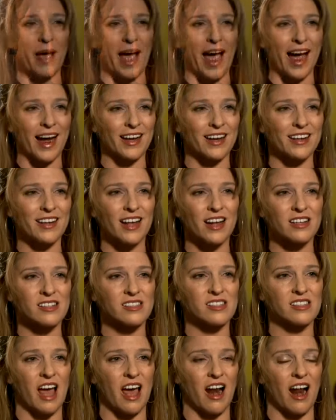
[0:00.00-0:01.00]
back
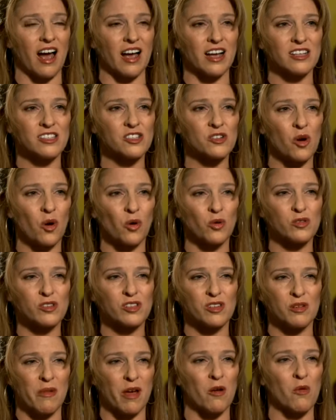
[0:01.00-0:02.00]
against that ice cold
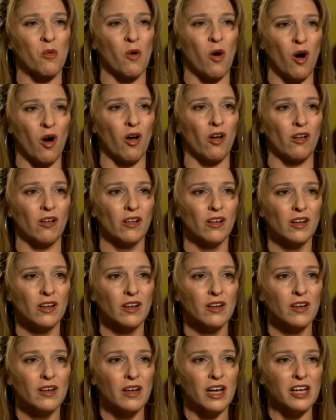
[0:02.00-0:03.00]
cement wall
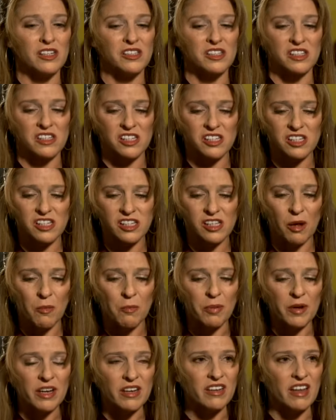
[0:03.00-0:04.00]
and just
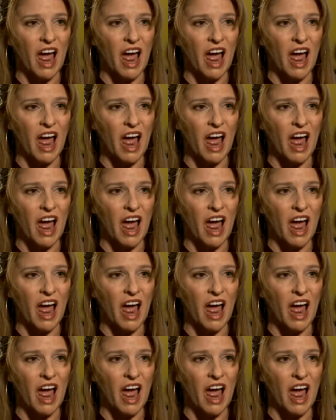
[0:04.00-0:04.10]
slumping